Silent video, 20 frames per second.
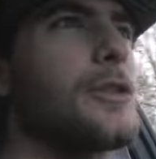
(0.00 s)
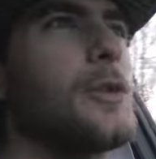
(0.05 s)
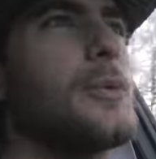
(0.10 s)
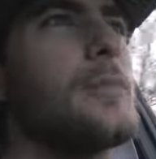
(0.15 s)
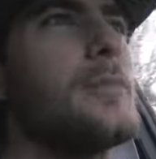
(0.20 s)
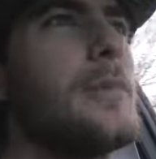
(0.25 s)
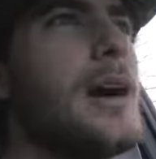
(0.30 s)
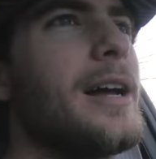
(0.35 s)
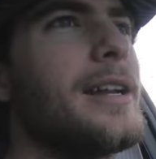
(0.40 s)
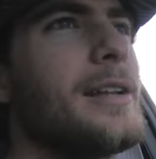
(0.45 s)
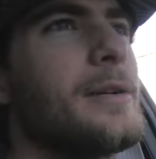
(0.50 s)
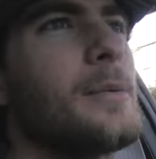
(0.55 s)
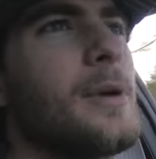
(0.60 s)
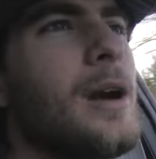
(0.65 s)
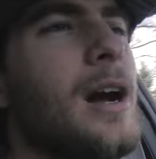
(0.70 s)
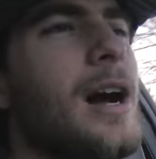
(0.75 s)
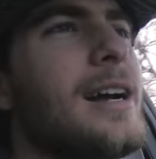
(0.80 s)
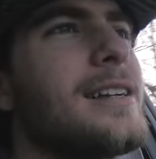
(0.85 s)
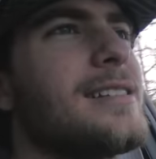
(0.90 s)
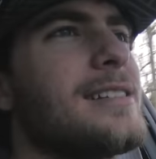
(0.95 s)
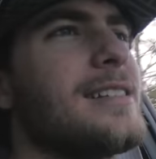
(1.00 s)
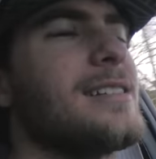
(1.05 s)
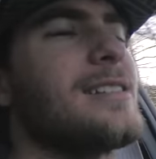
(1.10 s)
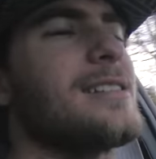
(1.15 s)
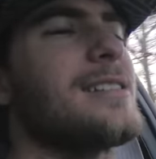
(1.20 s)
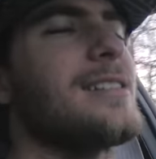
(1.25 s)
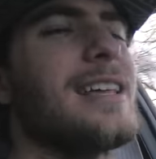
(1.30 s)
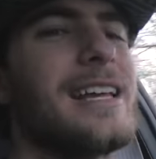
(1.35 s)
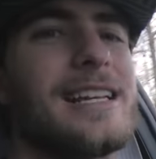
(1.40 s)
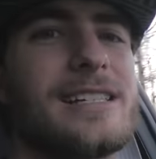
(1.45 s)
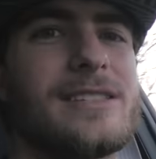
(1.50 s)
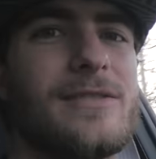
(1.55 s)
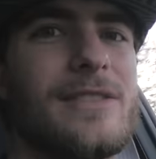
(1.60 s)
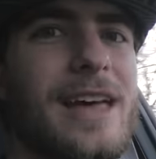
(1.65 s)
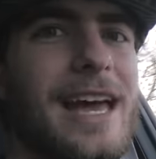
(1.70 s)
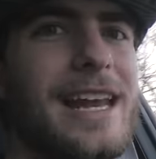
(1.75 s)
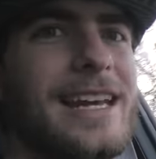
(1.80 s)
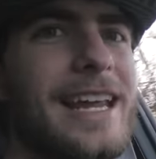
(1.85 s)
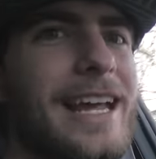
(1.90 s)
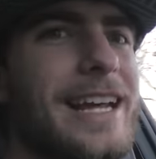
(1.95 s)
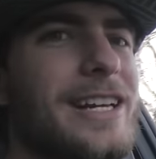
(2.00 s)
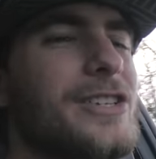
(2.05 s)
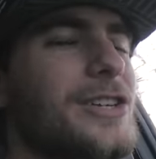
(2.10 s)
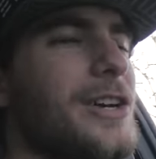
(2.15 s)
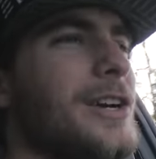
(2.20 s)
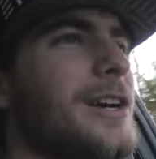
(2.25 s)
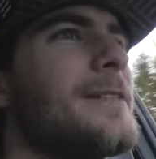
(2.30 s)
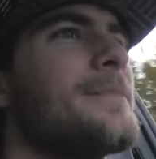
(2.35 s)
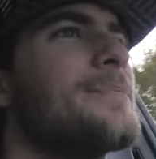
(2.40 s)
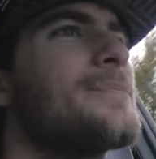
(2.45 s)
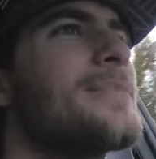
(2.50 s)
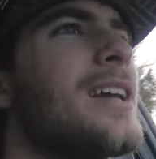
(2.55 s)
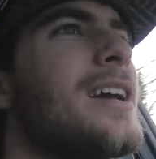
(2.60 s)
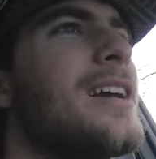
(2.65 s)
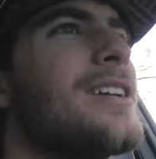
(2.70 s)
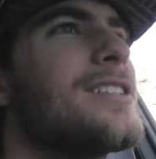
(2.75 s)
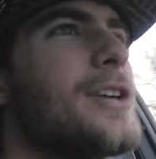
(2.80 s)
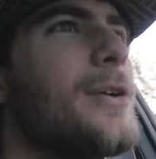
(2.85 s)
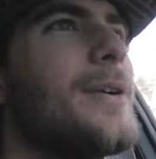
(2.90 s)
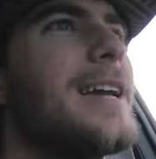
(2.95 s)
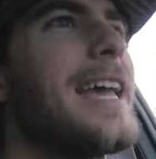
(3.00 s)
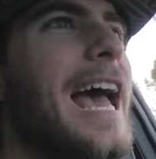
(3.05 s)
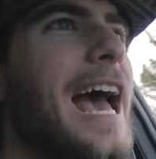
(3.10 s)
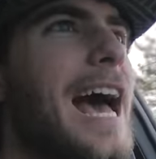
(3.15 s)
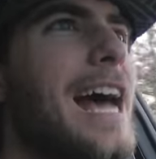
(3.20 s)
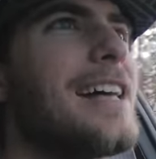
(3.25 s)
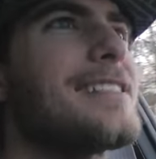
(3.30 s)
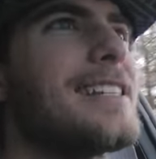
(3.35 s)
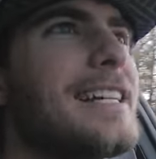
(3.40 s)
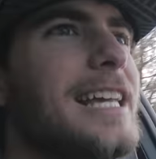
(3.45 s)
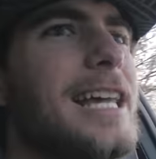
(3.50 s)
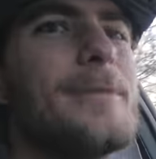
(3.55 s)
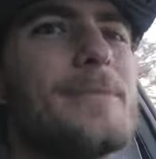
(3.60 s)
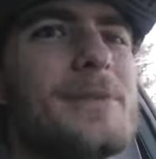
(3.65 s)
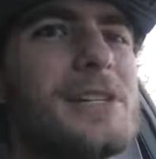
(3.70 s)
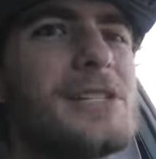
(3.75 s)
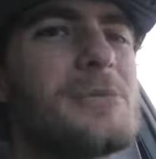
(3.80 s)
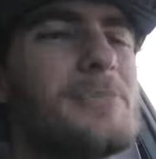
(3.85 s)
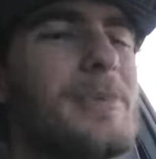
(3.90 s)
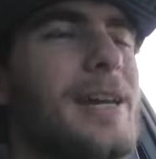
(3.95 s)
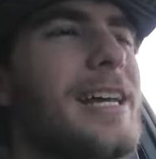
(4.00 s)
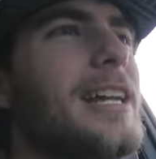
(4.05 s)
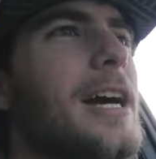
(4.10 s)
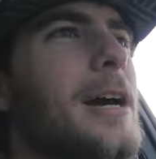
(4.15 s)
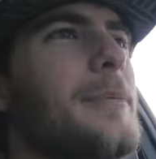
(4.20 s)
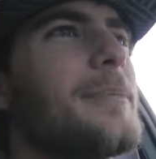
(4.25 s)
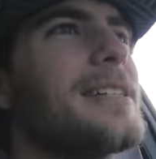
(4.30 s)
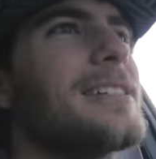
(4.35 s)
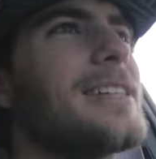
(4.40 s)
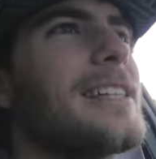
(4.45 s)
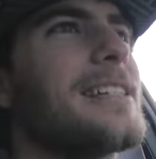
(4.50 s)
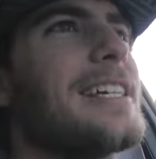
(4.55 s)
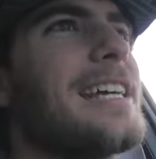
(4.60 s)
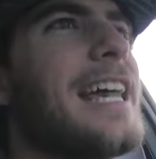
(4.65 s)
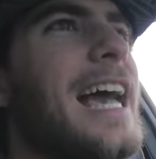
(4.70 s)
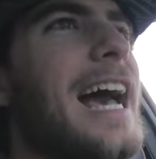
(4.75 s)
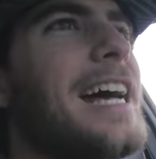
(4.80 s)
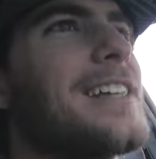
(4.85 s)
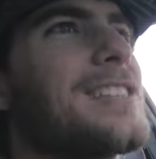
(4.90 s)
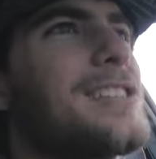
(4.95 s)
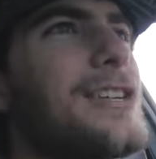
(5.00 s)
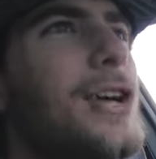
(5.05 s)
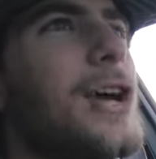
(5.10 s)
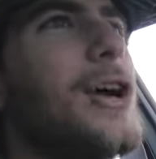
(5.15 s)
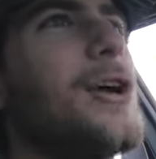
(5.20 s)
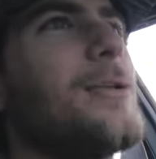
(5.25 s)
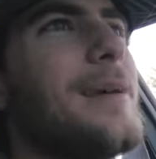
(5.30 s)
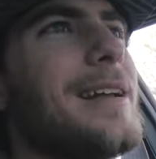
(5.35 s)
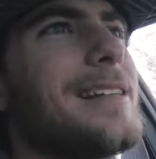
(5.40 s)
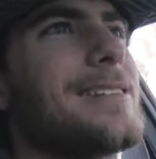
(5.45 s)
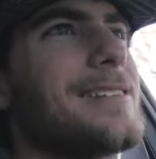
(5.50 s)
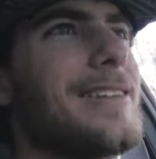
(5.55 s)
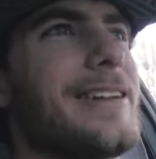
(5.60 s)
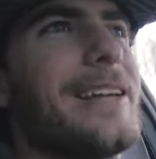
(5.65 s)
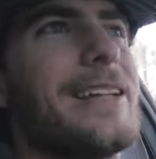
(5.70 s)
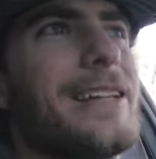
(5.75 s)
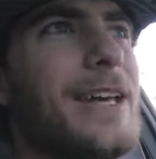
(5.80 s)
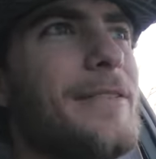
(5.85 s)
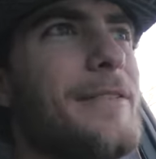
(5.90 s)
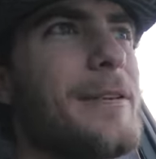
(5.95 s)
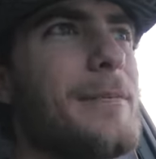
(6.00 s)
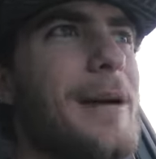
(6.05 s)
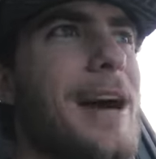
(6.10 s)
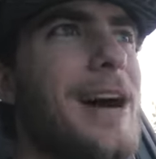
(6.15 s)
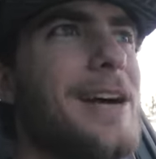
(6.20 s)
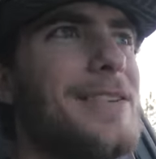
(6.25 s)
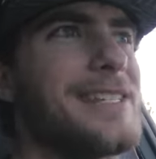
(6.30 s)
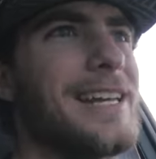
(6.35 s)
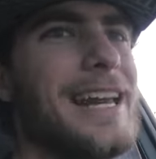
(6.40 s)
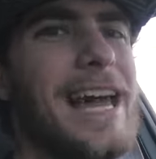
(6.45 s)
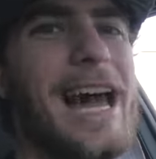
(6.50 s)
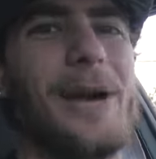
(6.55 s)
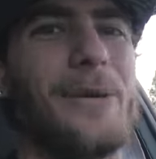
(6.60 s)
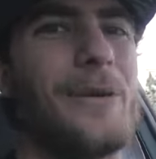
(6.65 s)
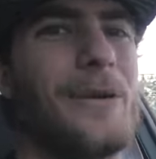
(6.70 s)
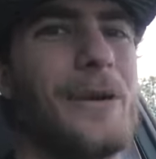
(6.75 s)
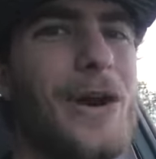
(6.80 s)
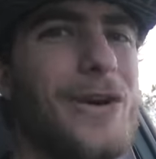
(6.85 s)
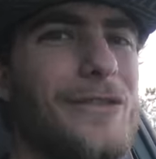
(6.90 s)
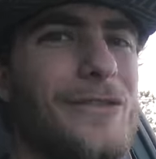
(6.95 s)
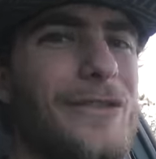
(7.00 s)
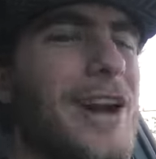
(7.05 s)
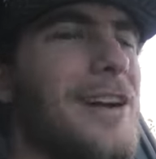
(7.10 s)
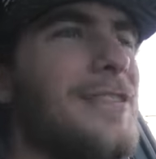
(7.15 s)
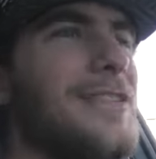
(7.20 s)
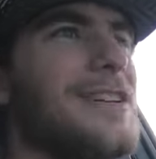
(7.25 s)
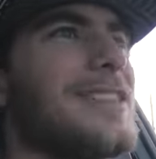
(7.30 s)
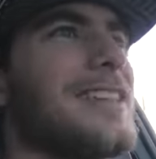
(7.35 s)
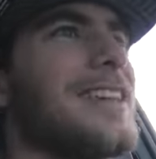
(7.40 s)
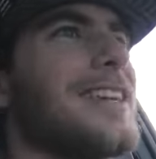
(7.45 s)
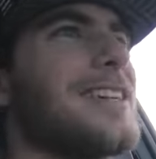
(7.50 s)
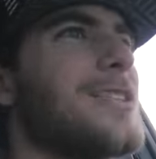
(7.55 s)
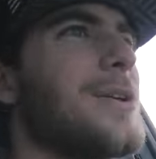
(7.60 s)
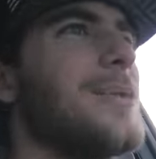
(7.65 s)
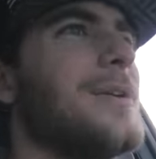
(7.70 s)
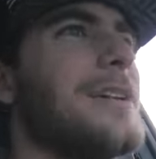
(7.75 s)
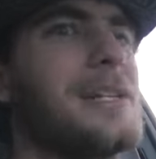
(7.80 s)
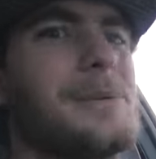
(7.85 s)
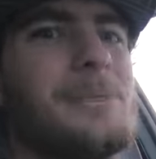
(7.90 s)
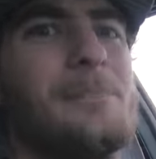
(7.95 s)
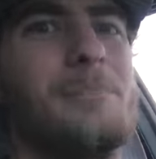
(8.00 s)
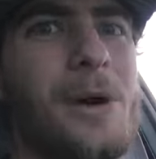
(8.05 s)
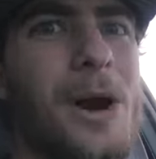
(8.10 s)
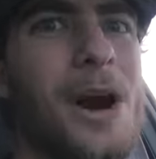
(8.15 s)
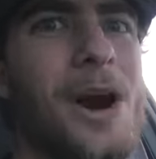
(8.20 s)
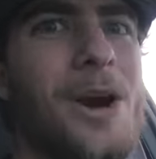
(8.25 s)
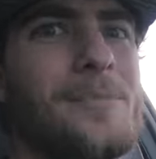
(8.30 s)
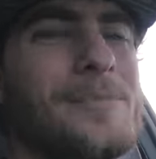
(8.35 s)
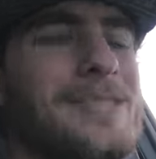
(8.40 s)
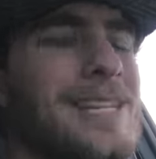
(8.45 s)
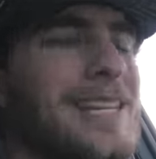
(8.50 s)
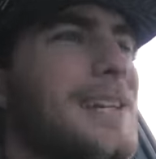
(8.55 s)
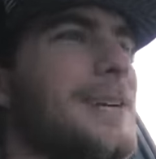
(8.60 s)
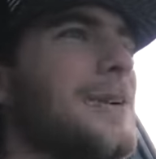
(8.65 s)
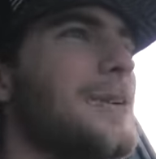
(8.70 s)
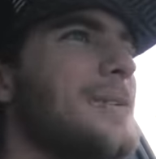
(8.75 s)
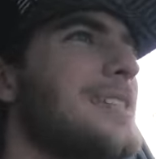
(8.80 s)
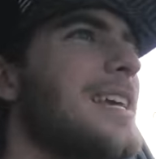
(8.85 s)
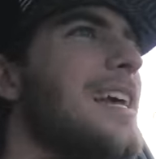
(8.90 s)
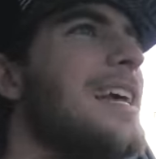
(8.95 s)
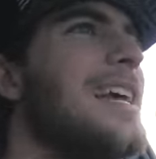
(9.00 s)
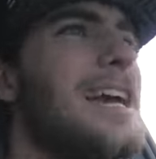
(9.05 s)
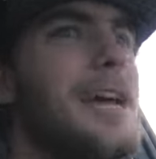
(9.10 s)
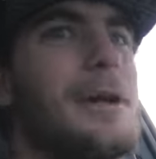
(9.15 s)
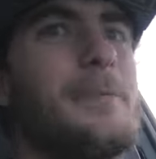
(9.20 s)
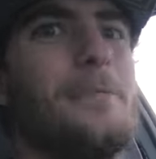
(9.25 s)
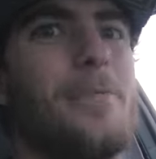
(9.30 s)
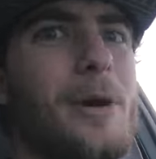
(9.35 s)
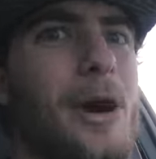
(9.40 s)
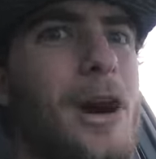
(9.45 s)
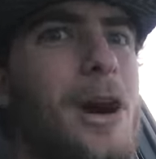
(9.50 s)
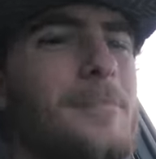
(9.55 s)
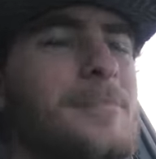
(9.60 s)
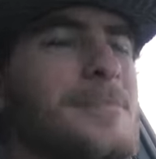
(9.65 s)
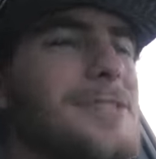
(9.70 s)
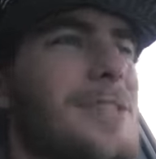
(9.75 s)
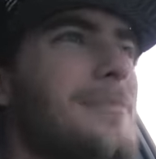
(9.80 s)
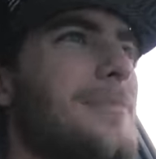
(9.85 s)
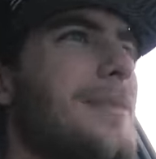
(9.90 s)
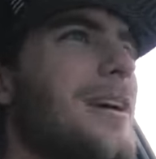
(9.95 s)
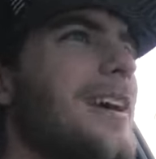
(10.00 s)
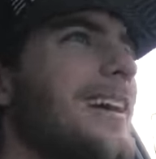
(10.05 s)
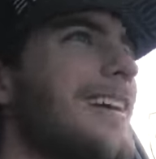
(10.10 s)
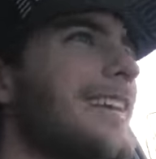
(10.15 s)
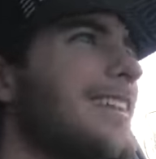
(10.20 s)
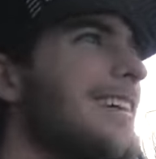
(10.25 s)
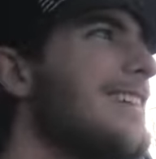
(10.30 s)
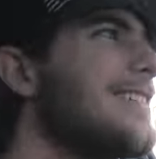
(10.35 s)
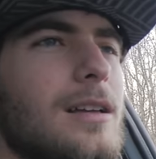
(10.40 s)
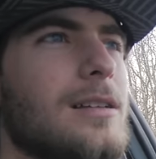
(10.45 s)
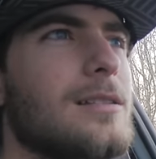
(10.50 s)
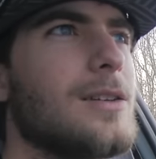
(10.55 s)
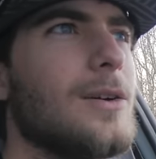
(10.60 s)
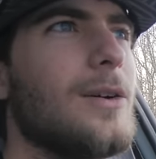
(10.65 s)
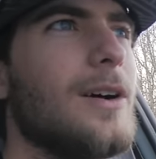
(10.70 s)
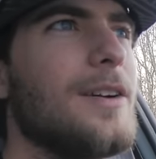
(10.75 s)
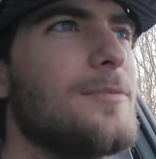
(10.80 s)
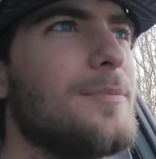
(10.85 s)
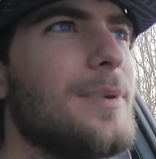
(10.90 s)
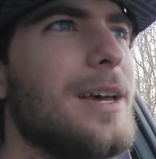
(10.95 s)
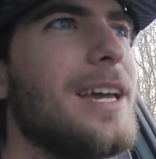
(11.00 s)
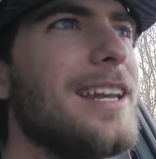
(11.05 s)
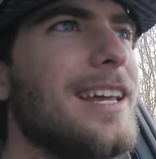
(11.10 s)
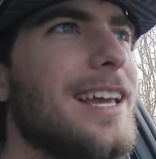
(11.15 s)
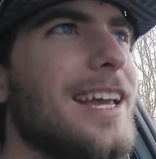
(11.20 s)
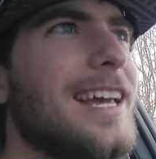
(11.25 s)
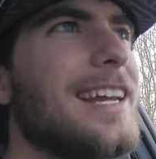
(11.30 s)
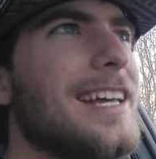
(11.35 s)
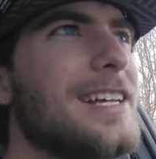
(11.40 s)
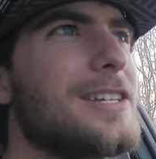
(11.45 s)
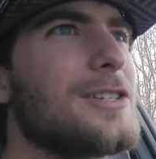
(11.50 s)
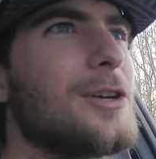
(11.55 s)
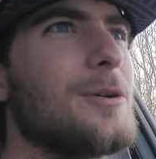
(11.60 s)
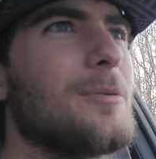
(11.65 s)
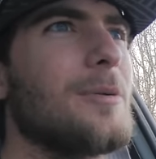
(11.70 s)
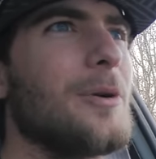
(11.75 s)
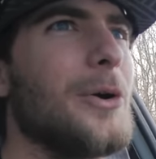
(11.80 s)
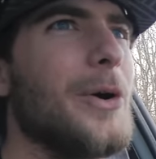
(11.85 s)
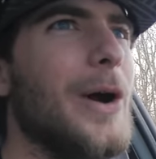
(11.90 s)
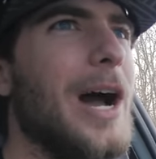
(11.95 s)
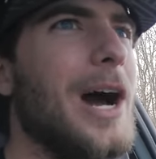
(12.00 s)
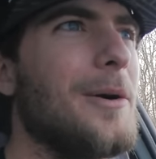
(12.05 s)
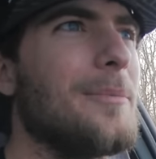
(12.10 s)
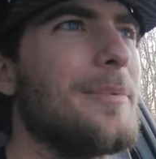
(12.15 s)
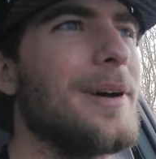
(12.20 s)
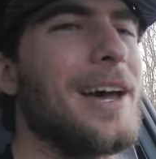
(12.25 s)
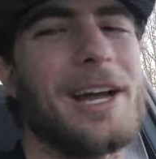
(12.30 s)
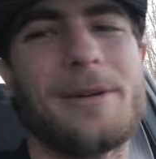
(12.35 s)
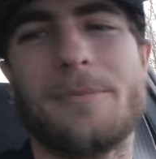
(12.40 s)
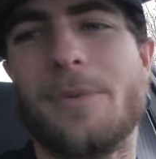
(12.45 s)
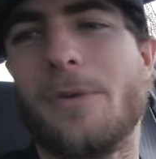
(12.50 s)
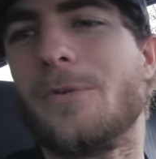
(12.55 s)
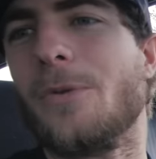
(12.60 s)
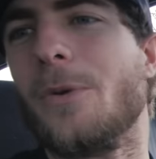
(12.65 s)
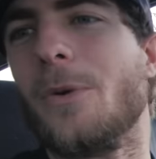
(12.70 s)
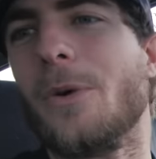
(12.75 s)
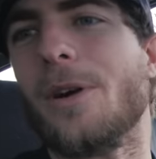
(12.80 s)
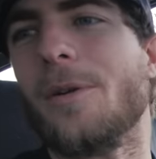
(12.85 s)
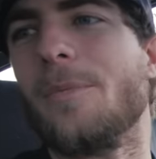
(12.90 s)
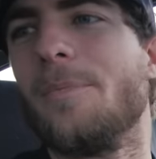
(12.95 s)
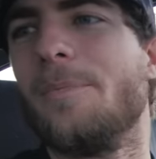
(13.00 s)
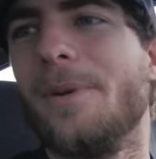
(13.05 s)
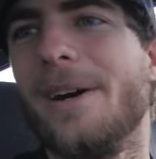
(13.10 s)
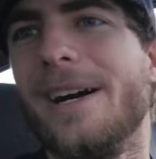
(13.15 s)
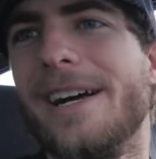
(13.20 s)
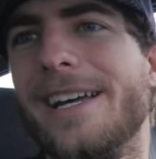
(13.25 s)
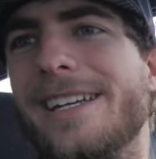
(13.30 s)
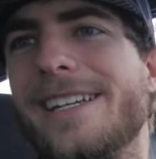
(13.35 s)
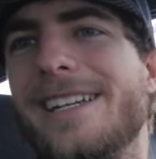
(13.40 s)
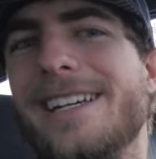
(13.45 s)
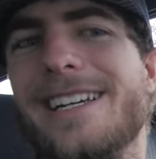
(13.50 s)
through mud and rocks and things of that nature. So he has to keep his speed up. He says he has to go basically 11 miles an hour over everything. So he just bombs hills and bombs the mud. So I've been in a Subaru Outback before, but